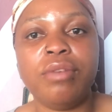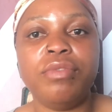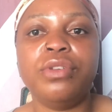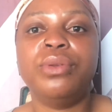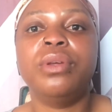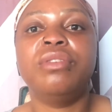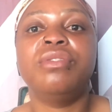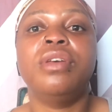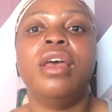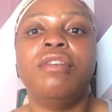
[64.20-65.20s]
video if
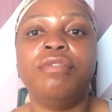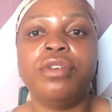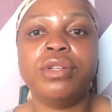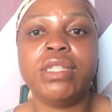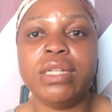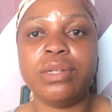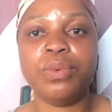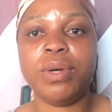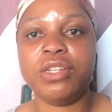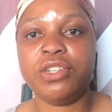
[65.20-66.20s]
you have not yet
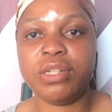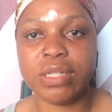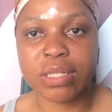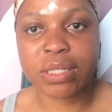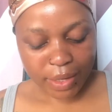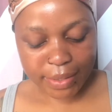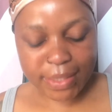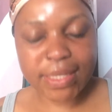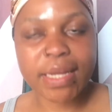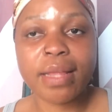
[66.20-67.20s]
watched it. The
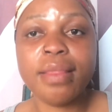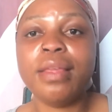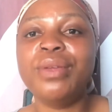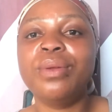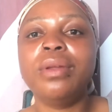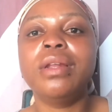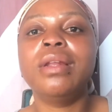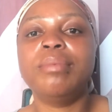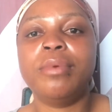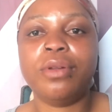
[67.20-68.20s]
second thing, you need
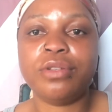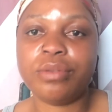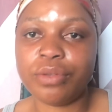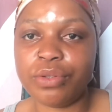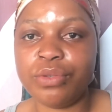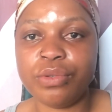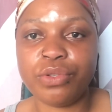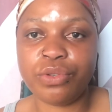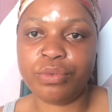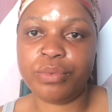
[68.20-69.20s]
lip gloss
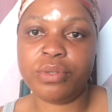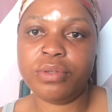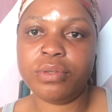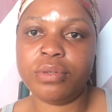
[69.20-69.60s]
tubes.